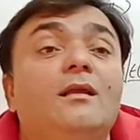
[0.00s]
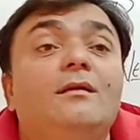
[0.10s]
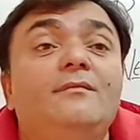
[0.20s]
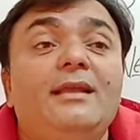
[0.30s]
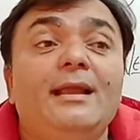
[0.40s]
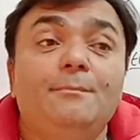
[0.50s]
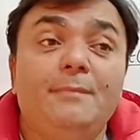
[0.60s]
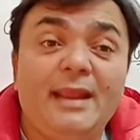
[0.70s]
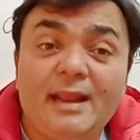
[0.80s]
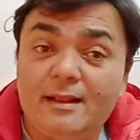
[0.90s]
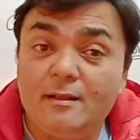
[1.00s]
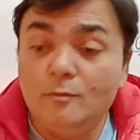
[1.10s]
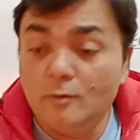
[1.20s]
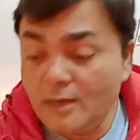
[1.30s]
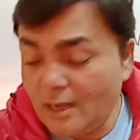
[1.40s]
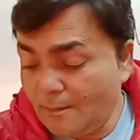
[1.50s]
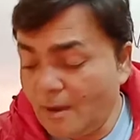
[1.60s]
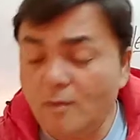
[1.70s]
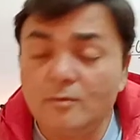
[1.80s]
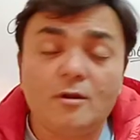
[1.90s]
we can make good
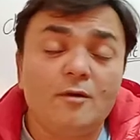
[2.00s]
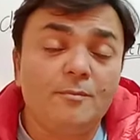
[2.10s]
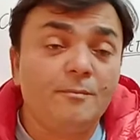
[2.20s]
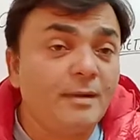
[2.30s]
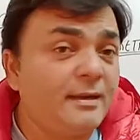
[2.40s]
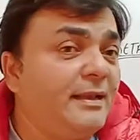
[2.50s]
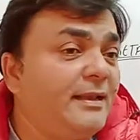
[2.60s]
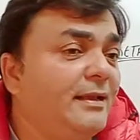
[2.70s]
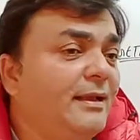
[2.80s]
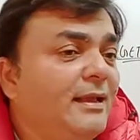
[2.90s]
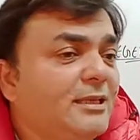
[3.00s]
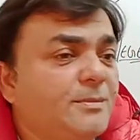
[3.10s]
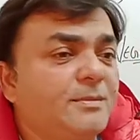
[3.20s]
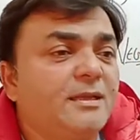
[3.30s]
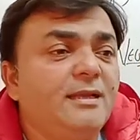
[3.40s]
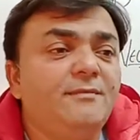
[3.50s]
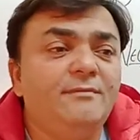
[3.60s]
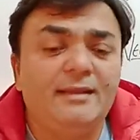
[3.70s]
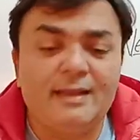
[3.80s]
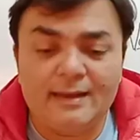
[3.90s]
amount of money. Especially
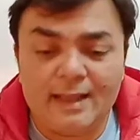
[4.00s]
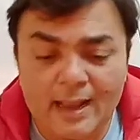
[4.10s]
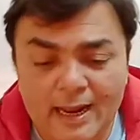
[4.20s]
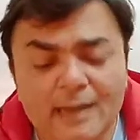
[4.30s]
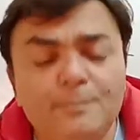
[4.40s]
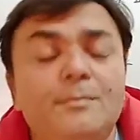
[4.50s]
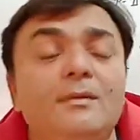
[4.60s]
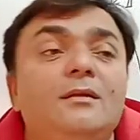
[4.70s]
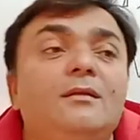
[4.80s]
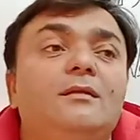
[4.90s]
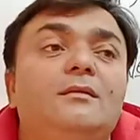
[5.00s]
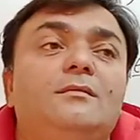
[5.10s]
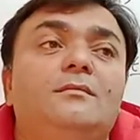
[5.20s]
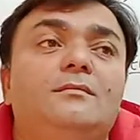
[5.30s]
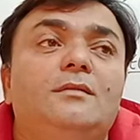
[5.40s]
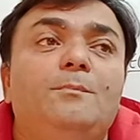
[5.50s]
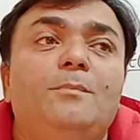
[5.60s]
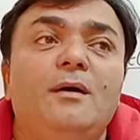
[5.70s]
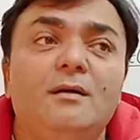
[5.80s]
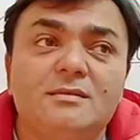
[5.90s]
we can help the
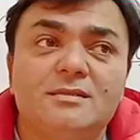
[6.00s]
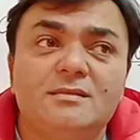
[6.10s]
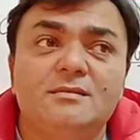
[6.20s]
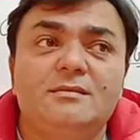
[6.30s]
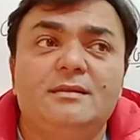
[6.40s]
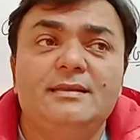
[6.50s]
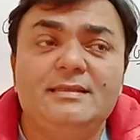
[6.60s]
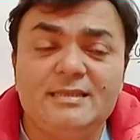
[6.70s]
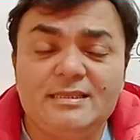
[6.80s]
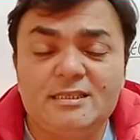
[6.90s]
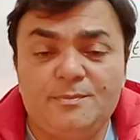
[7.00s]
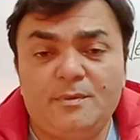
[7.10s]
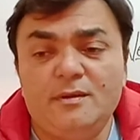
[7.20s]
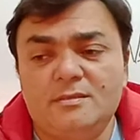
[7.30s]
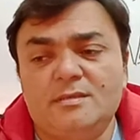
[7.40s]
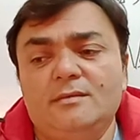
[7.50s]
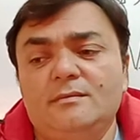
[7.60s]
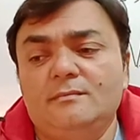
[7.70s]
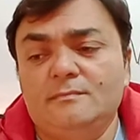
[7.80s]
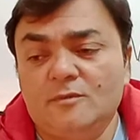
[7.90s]
person, the deceased
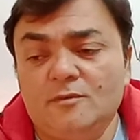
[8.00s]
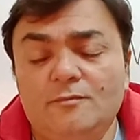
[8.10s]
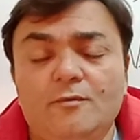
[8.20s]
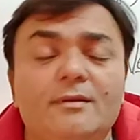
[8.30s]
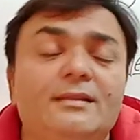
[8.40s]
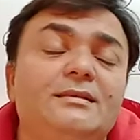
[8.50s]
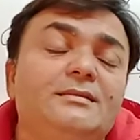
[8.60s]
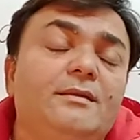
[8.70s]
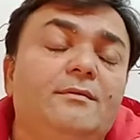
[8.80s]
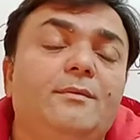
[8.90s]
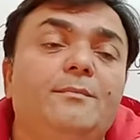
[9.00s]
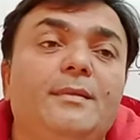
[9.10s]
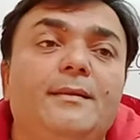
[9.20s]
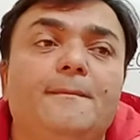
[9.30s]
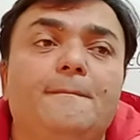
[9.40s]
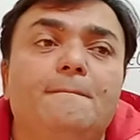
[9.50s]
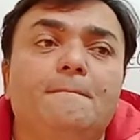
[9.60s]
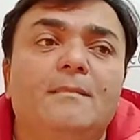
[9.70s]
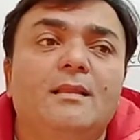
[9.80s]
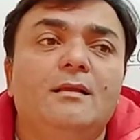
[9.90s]
person, for this development.
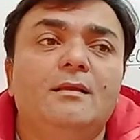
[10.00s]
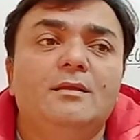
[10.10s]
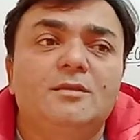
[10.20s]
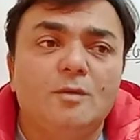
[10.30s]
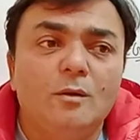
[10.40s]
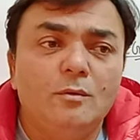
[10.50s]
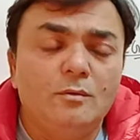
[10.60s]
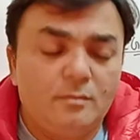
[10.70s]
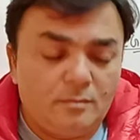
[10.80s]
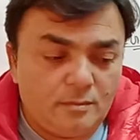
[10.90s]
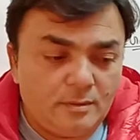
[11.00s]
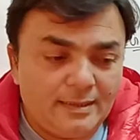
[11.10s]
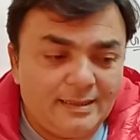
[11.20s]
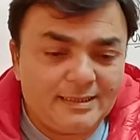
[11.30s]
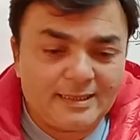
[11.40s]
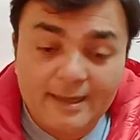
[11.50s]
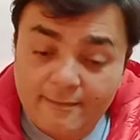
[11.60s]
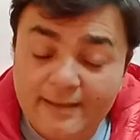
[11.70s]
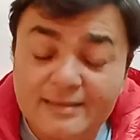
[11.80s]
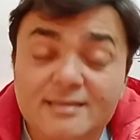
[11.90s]
So it's a
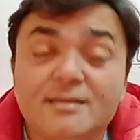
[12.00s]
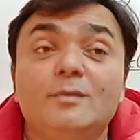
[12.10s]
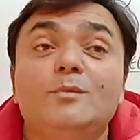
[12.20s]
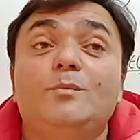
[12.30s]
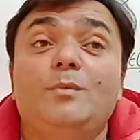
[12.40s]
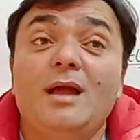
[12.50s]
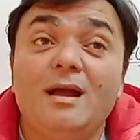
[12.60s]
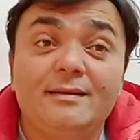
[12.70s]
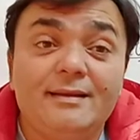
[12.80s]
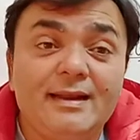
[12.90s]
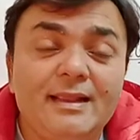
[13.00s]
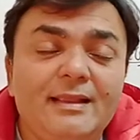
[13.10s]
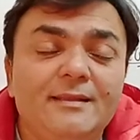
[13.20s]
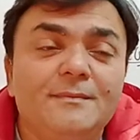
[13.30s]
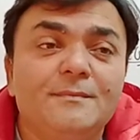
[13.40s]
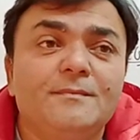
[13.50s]
request, plant tree,